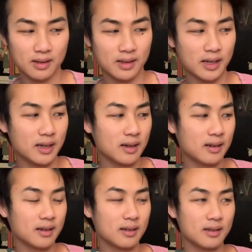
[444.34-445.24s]

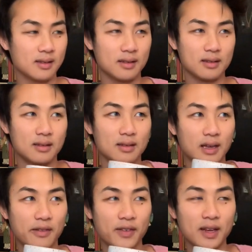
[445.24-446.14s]

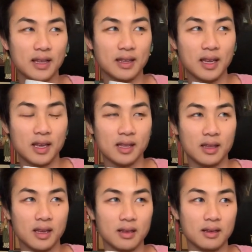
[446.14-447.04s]
I feel like they can
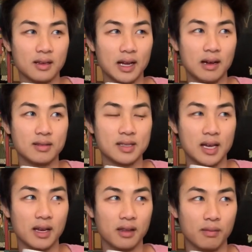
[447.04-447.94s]
think
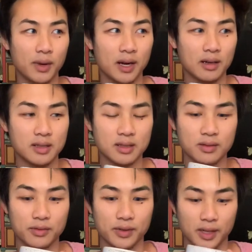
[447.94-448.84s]
outside of the box
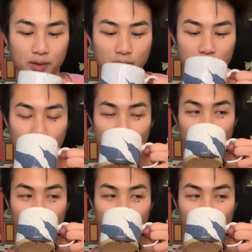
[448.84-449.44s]
really well.